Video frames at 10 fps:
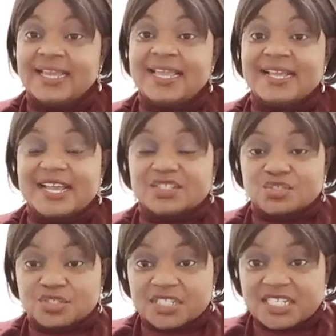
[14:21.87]
In case
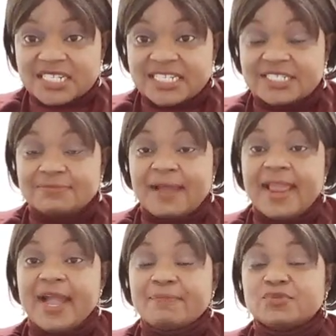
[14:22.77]
you still need my
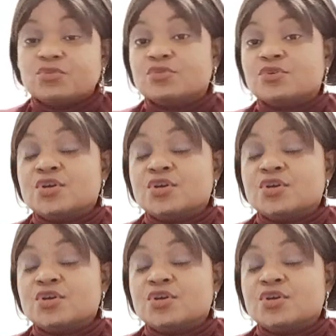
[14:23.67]
help to